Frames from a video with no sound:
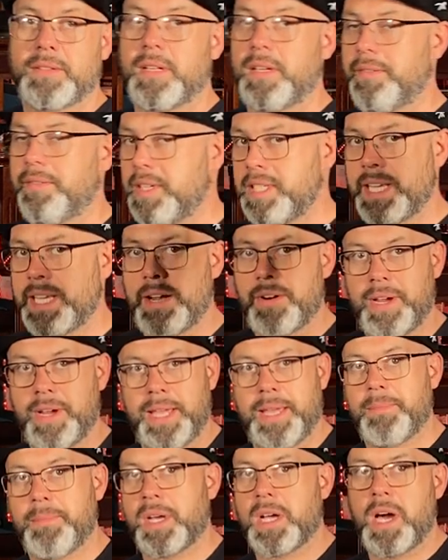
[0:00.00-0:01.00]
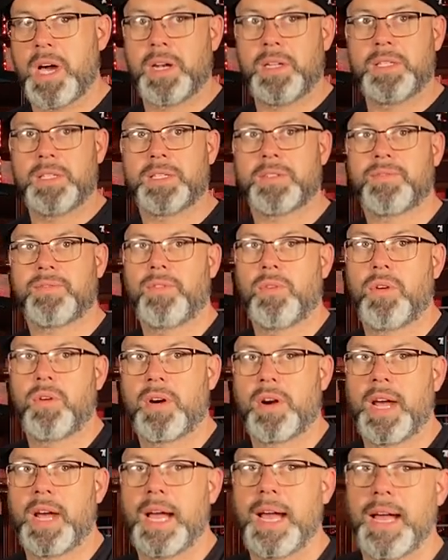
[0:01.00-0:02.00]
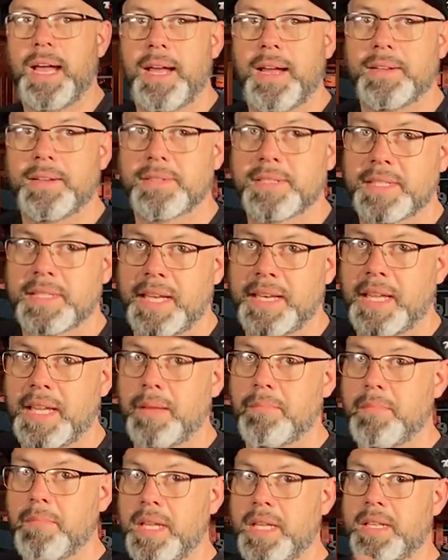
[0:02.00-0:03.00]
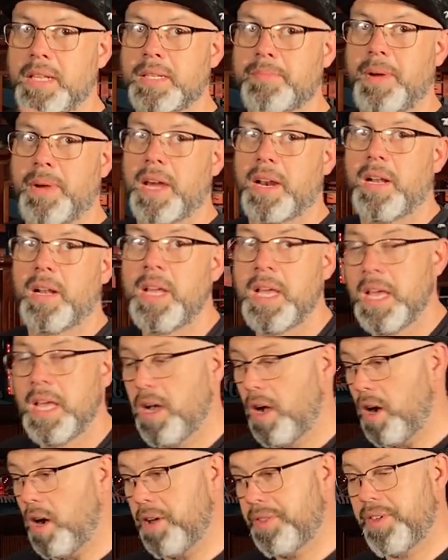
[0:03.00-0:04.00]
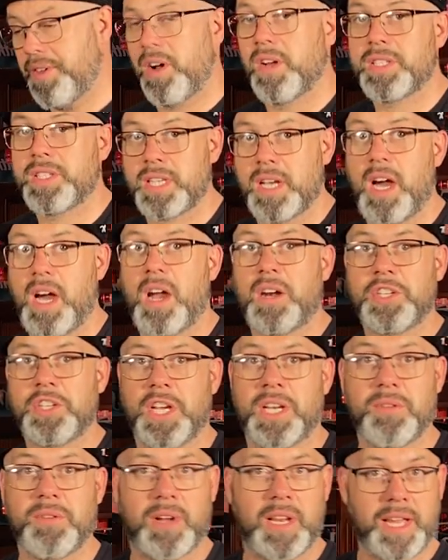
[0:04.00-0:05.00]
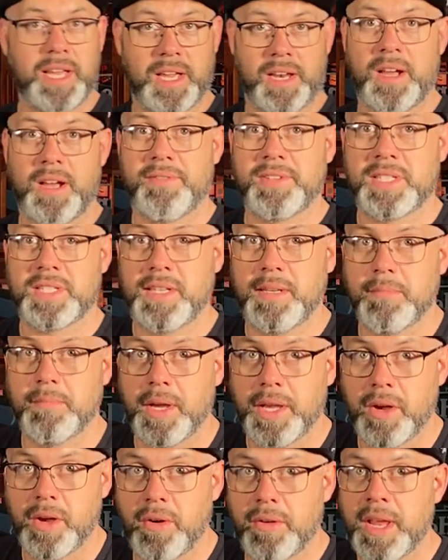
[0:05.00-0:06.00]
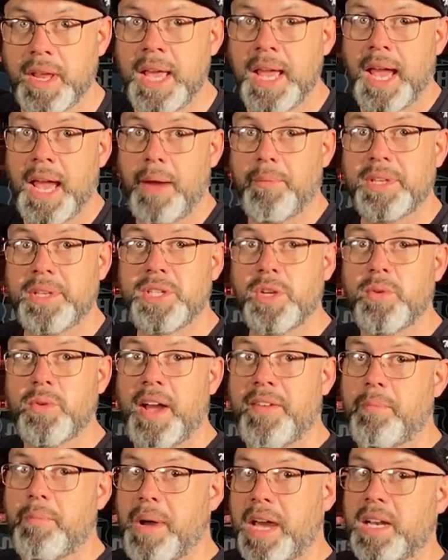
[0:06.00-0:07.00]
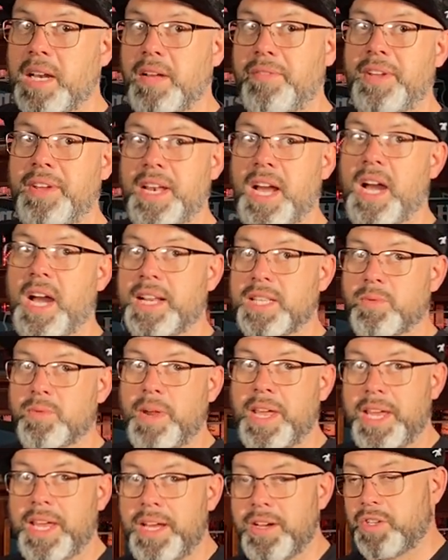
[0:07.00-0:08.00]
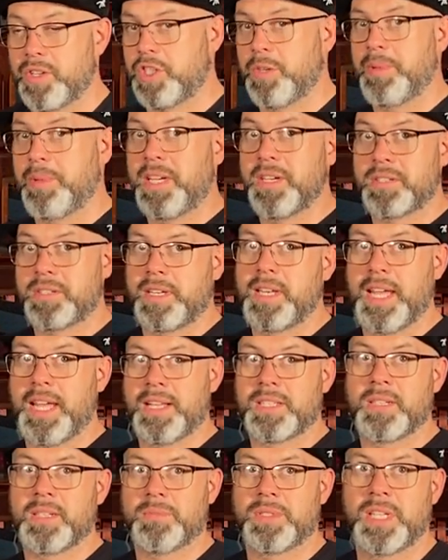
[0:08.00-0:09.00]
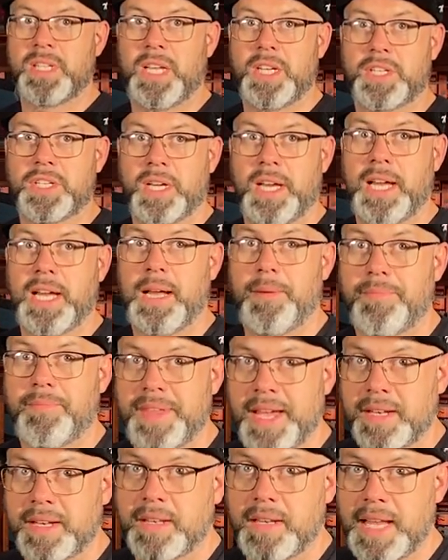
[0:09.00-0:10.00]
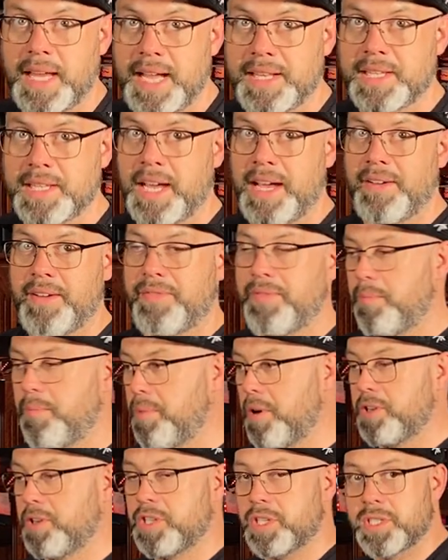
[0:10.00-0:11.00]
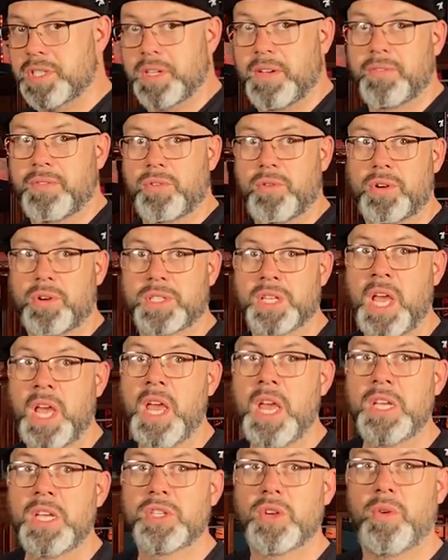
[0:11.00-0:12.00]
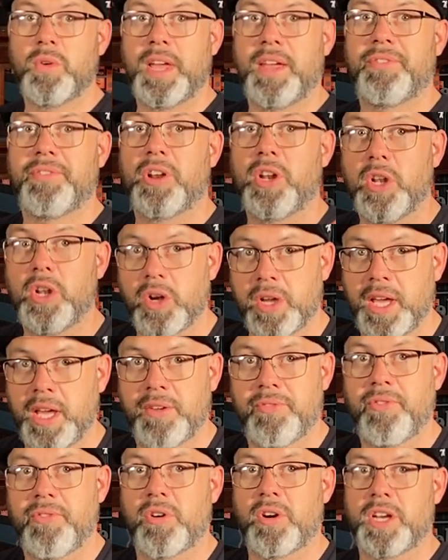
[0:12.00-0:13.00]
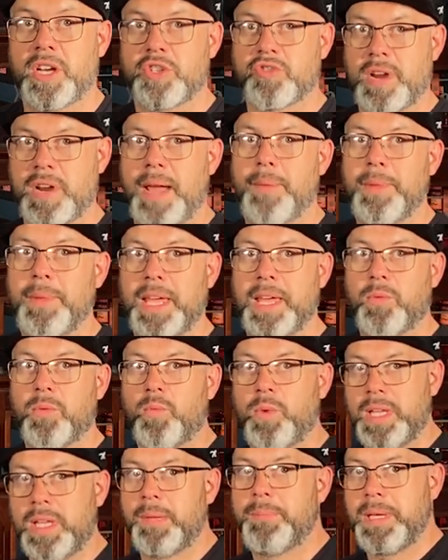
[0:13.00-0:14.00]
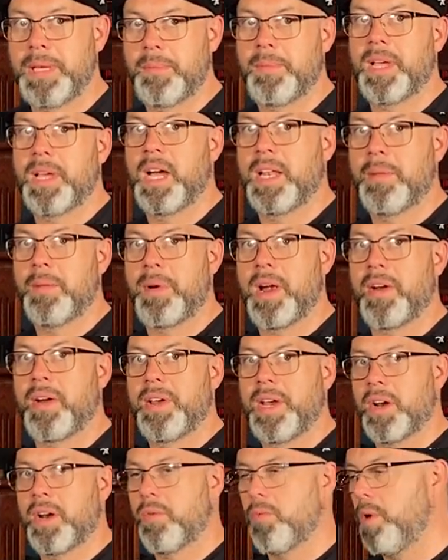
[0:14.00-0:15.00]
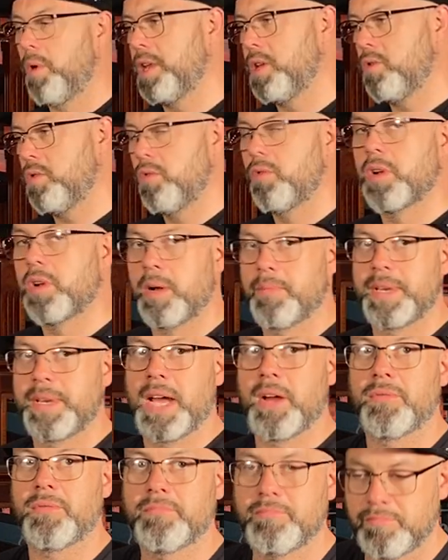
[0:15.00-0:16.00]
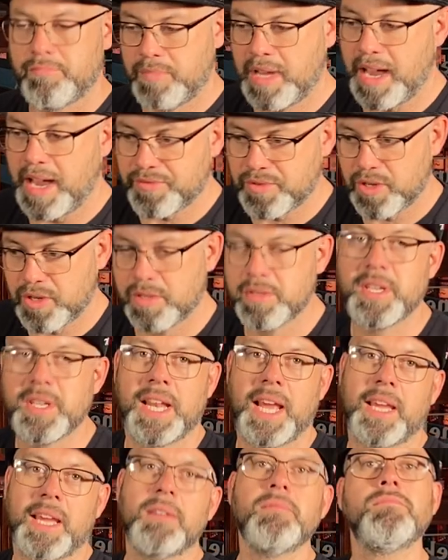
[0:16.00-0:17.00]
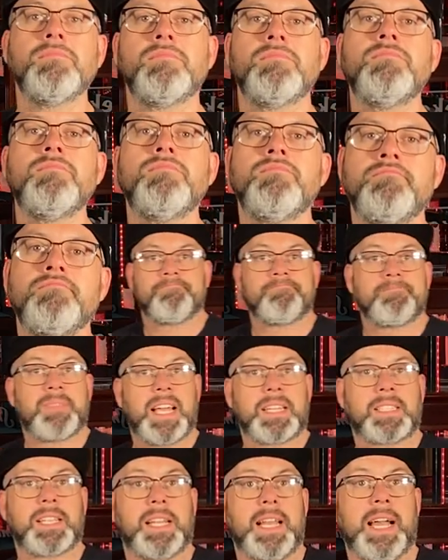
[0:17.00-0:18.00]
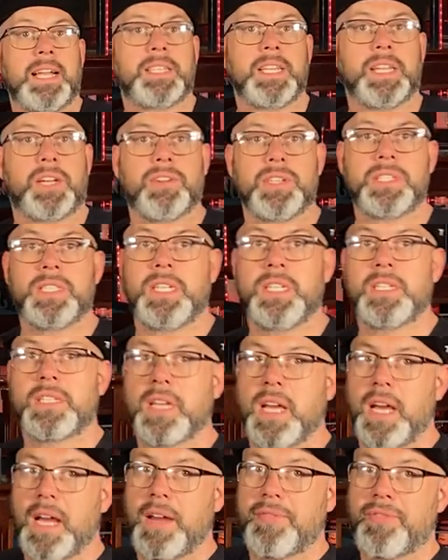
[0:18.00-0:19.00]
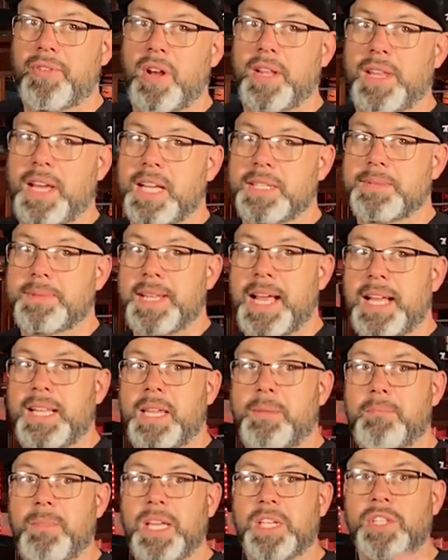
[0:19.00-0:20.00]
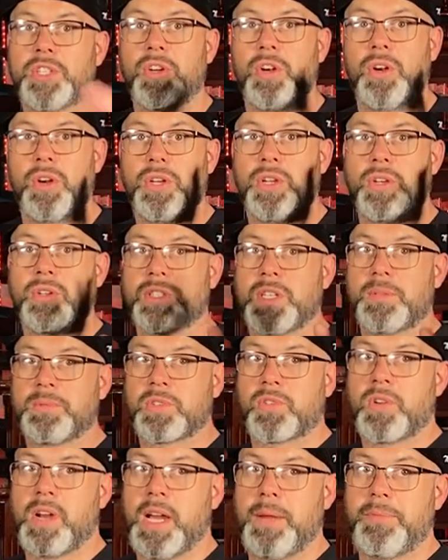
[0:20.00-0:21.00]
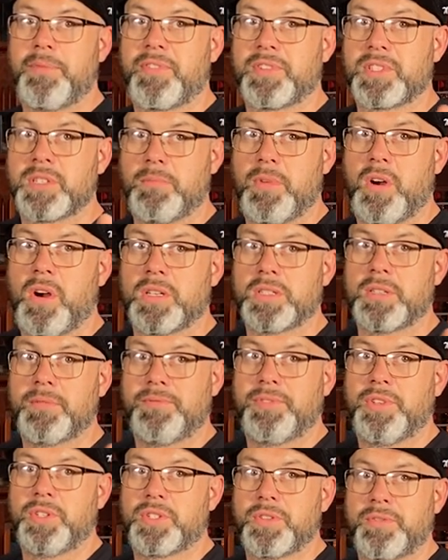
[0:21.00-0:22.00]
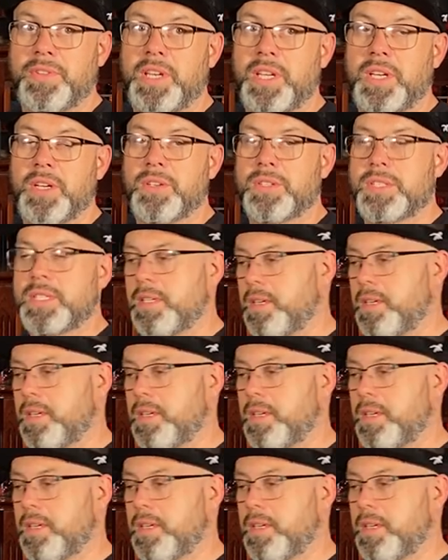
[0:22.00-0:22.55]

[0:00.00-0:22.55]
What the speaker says: the lovely Sarah in McConnell's, for sending me this bottle. All thoughts are genuine and obviously my own. And we do have a bottle of it on its way here. It should be here today at some stage that lads have purchased, of course. So if you're looking for a dram, it will be behind the bar here when you come down after today. Thanks to the lads in Christy's for all the hospitality. Make sure you're subscribed for some awesome future videos.